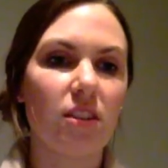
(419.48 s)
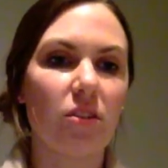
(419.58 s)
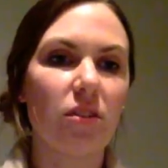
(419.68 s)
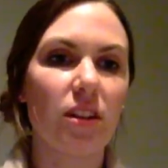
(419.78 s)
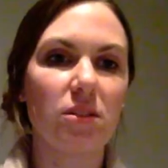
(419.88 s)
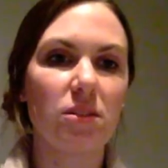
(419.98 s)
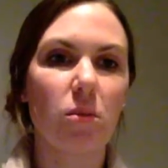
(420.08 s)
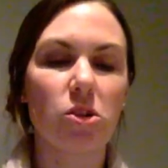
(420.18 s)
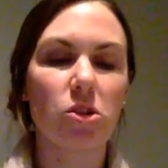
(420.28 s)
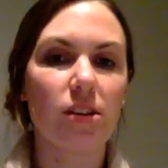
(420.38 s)
that's what
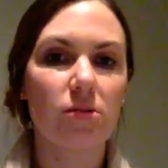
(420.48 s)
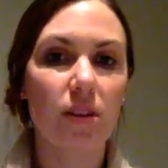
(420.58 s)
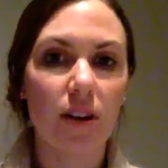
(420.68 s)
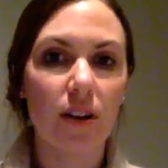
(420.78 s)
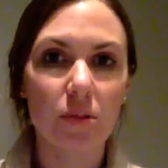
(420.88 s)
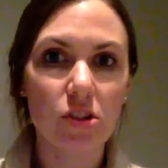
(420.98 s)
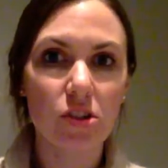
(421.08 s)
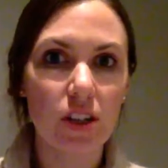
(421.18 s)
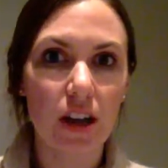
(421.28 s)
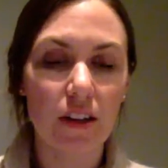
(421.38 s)
we're trying to accomplish
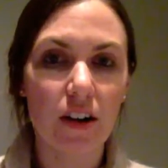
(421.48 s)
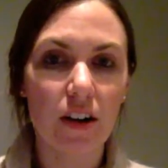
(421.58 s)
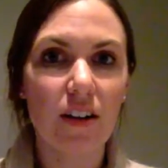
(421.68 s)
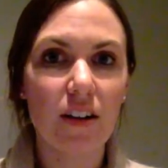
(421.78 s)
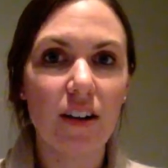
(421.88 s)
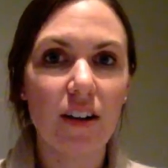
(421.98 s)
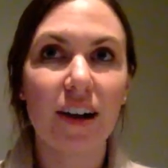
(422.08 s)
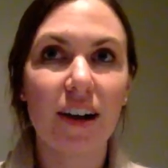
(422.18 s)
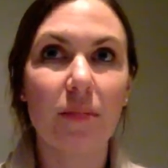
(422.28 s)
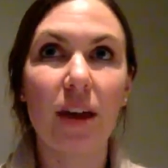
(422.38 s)
together.
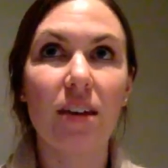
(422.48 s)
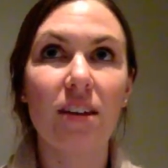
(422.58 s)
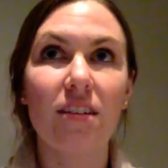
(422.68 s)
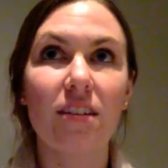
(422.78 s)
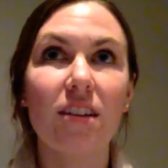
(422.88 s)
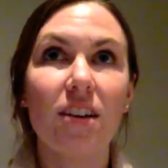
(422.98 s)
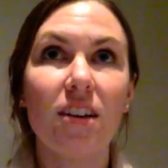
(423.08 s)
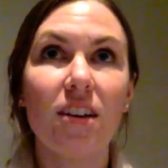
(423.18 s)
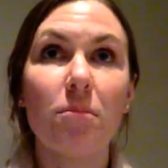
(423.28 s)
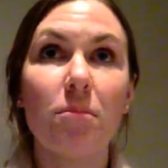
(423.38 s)
I think
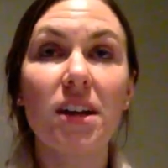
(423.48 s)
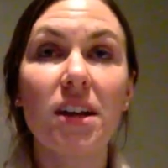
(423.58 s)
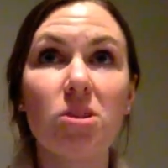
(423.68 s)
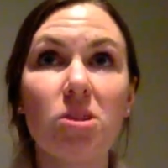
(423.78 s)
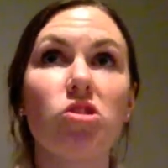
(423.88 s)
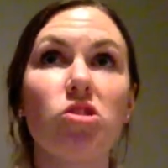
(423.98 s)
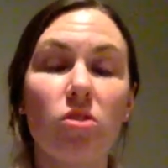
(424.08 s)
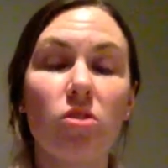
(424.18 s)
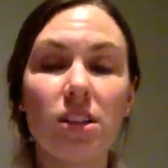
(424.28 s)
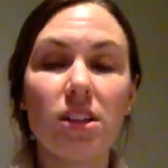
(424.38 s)
my team in
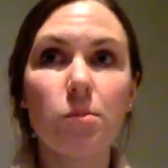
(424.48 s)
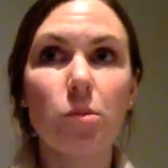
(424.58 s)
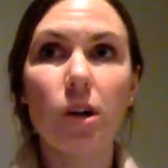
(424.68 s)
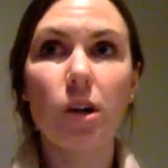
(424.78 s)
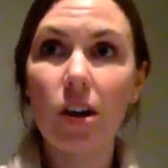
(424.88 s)
general is pretty